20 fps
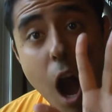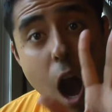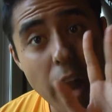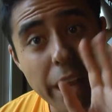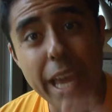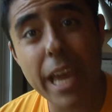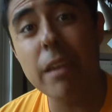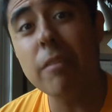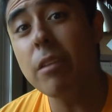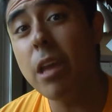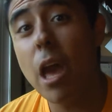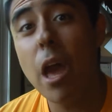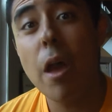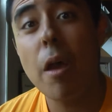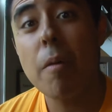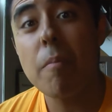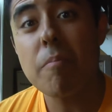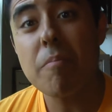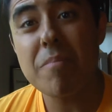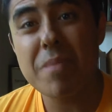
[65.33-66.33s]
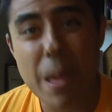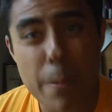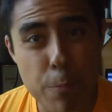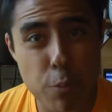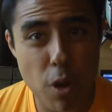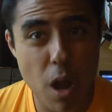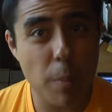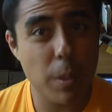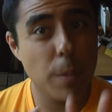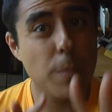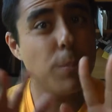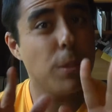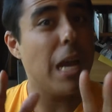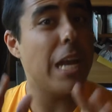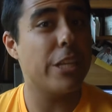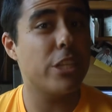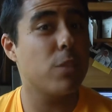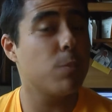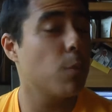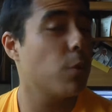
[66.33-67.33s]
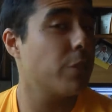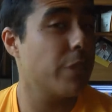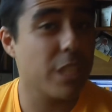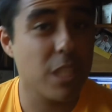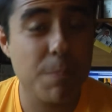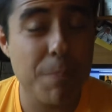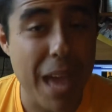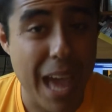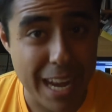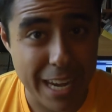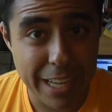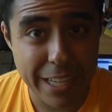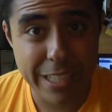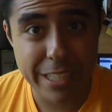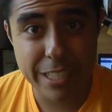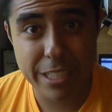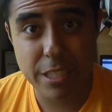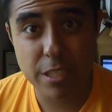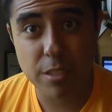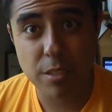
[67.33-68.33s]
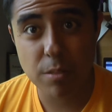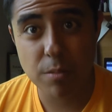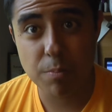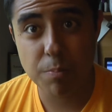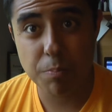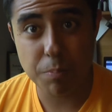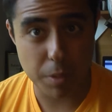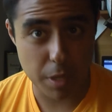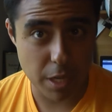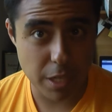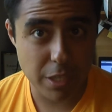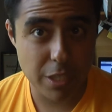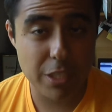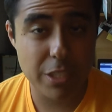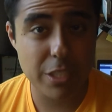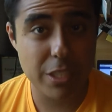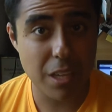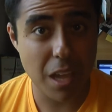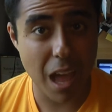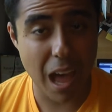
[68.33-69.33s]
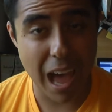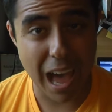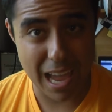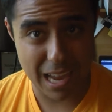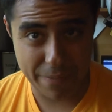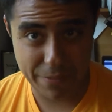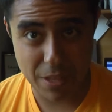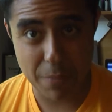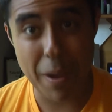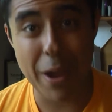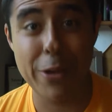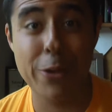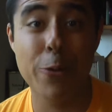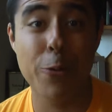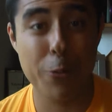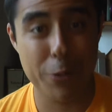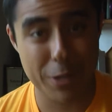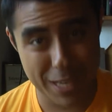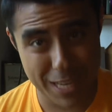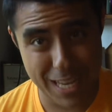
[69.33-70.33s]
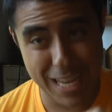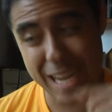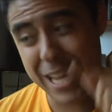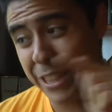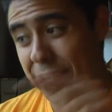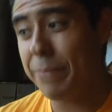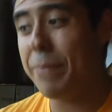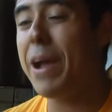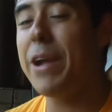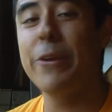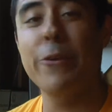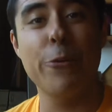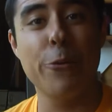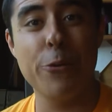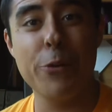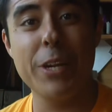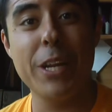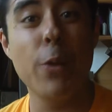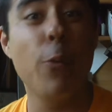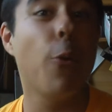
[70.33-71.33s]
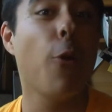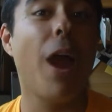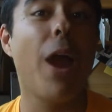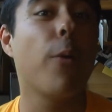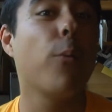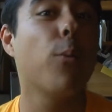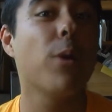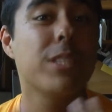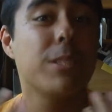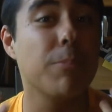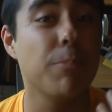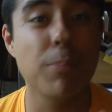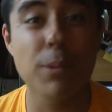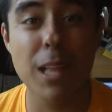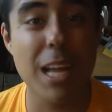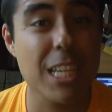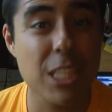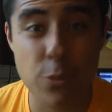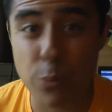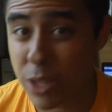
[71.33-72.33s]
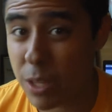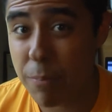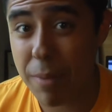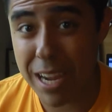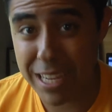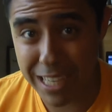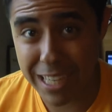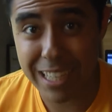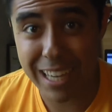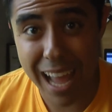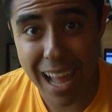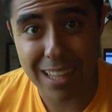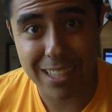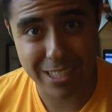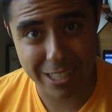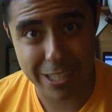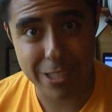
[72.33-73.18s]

Again, that probably applies to most Hispanics, but I am the minority in the minority where I wasn't blessed with amazing dance